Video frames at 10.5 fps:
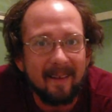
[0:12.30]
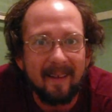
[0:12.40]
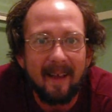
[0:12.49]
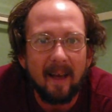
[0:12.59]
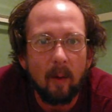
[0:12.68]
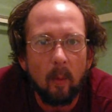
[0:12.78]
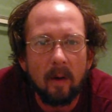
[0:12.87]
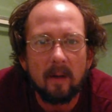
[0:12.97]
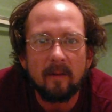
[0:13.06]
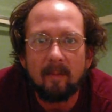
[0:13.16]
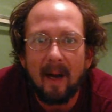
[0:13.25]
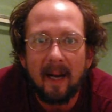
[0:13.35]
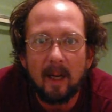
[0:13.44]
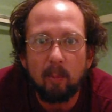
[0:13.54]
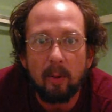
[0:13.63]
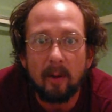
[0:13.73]
that one of
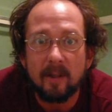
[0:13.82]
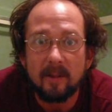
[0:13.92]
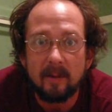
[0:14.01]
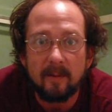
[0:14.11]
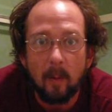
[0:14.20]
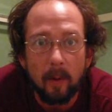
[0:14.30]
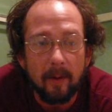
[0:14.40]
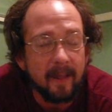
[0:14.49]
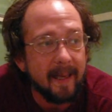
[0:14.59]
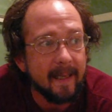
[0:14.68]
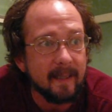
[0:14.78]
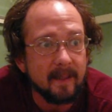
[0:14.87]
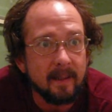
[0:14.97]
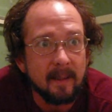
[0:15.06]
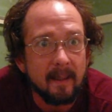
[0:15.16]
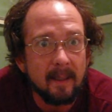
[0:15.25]
my personal fortes
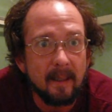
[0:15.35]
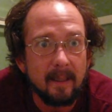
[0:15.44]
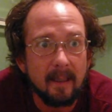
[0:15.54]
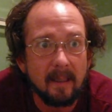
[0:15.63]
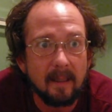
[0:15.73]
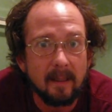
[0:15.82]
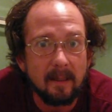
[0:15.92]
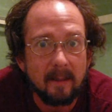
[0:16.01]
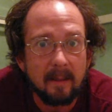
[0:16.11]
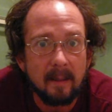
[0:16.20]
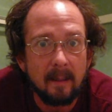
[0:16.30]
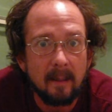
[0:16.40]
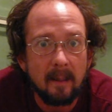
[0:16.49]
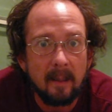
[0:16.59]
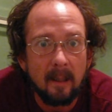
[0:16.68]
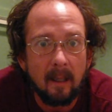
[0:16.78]
is
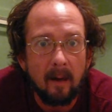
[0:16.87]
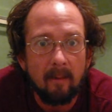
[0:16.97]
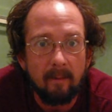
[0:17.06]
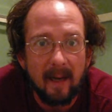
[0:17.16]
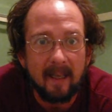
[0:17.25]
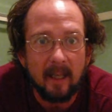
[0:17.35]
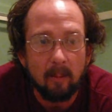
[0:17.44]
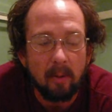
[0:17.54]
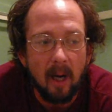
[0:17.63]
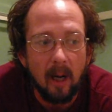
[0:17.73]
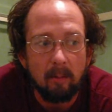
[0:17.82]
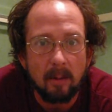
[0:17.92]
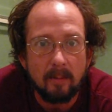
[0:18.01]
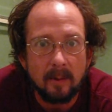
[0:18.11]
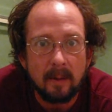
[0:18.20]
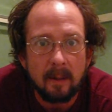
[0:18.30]
finding problems.